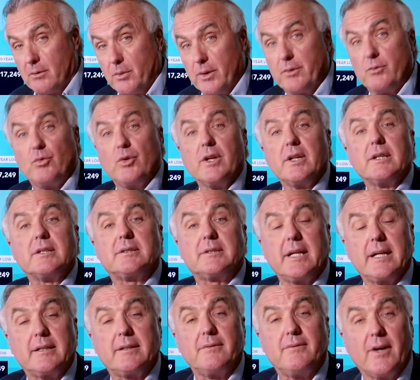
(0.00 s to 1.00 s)
When real
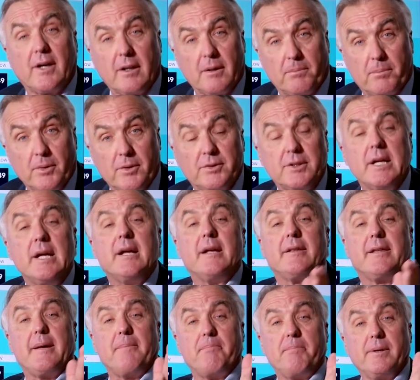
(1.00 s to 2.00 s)
estate developers
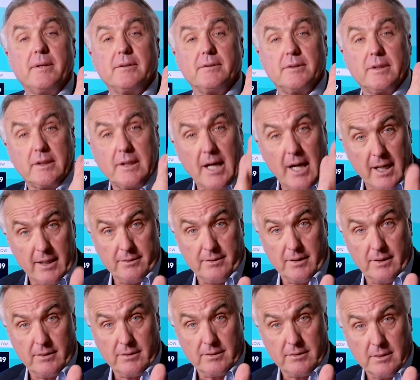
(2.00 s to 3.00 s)
that build
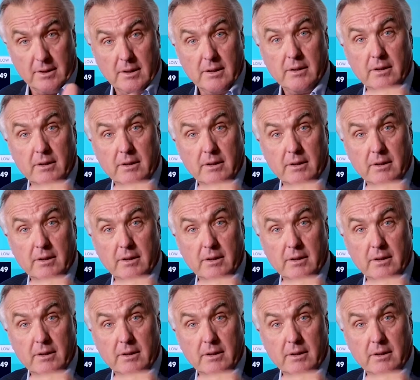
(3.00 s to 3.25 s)
condos,